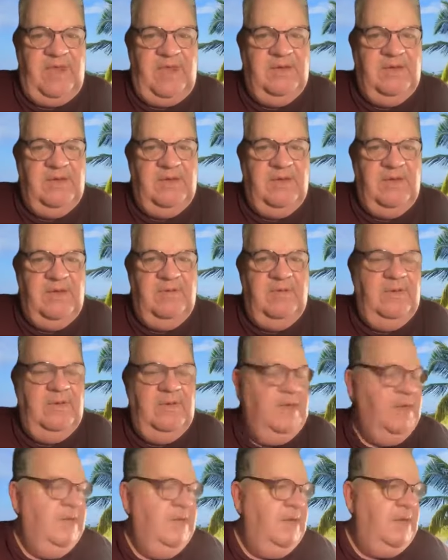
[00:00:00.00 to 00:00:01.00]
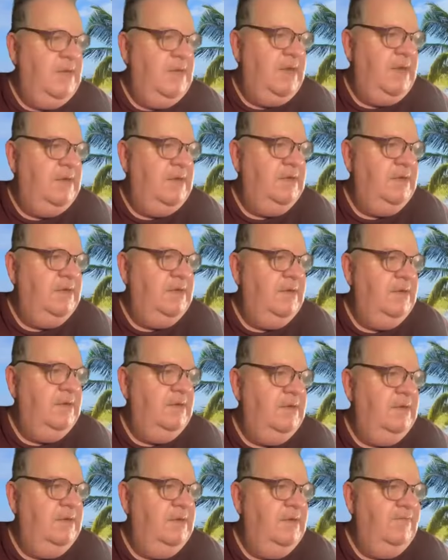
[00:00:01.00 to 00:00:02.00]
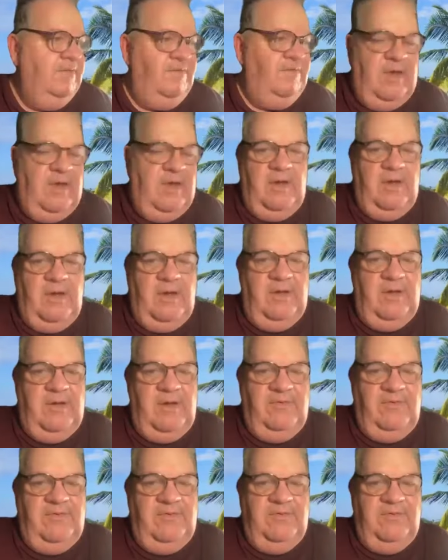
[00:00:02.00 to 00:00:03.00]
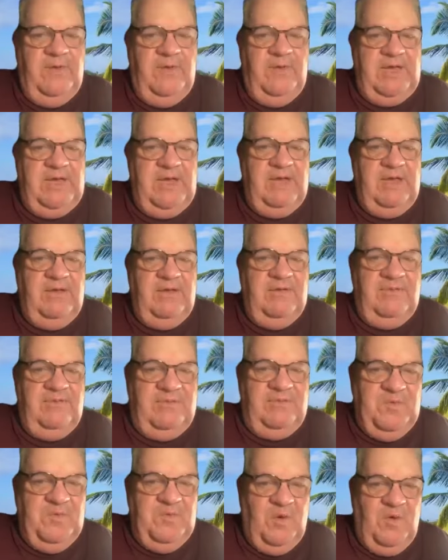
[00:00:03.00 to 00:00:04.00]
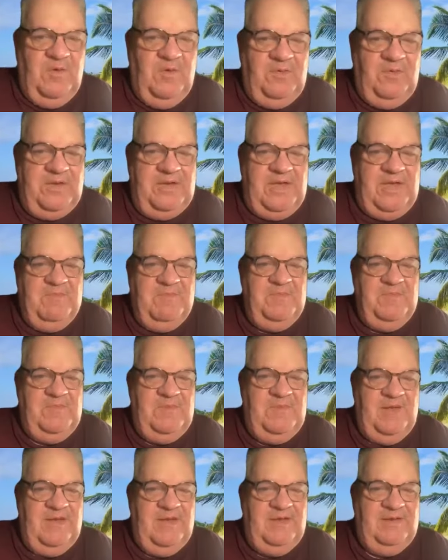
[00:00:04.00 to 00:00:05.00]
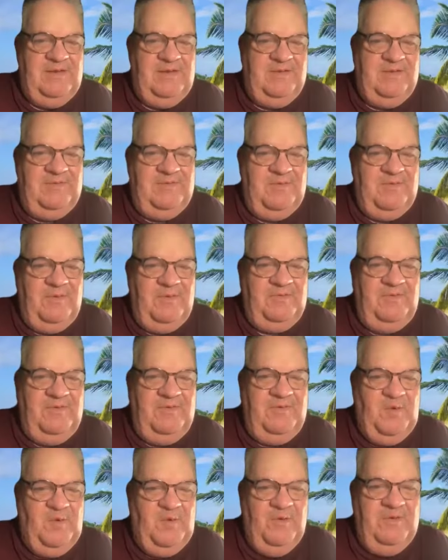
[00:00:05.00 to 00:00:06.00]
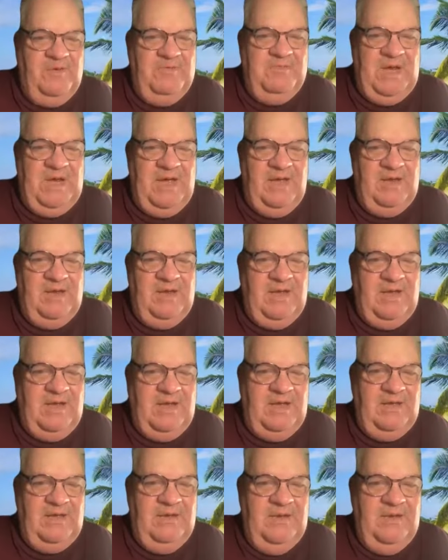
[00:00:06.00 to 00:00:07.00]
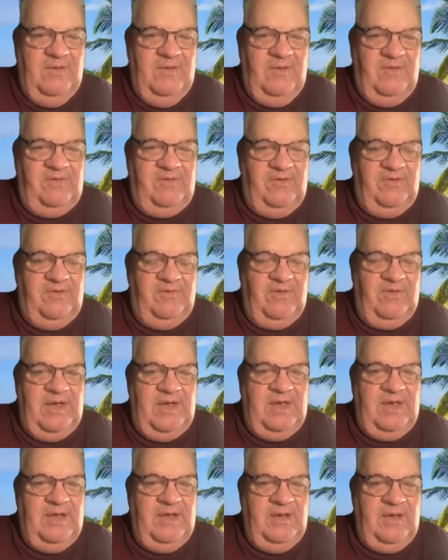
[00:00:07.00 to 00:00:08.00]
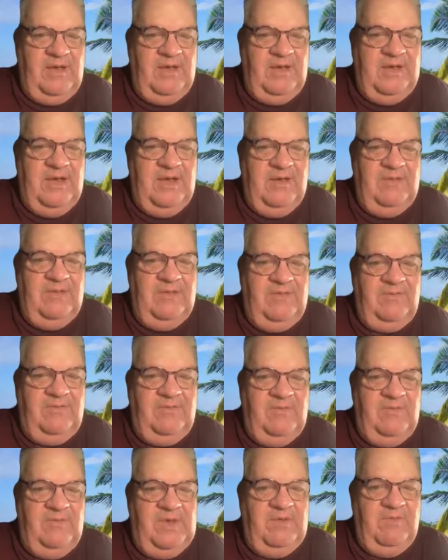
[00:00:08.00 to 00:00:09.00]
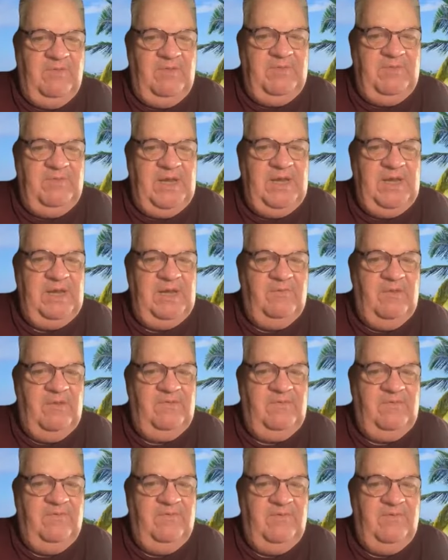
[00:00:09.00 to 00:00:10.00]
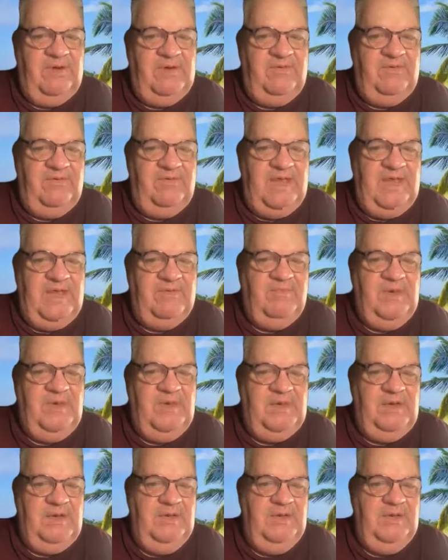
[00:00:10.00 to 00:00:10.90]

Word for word: And so I just want to hear you some more, Kim. Talk some more about what you see. I know this would be repeating what you've already said, but...